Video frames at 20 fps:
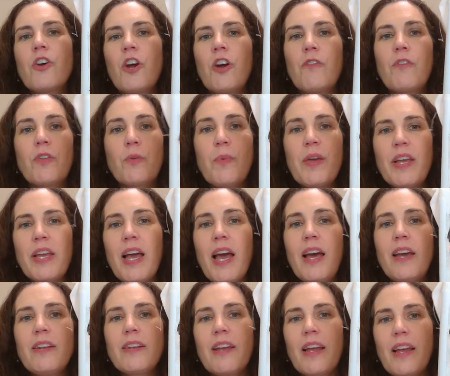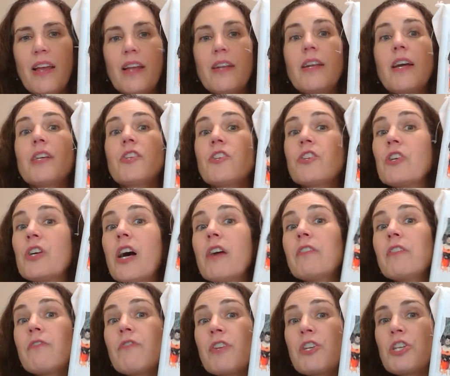over the weekend, and I still
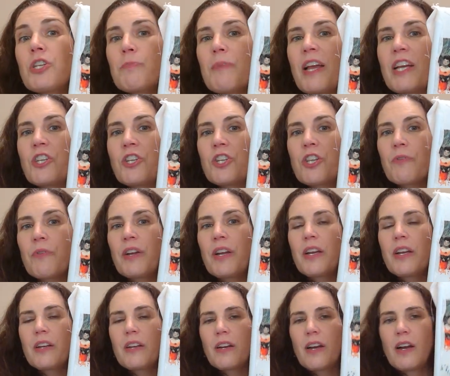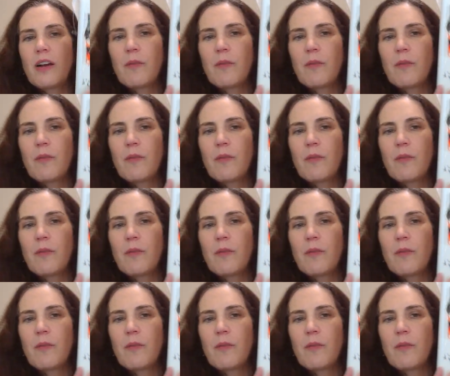haven't finished page three.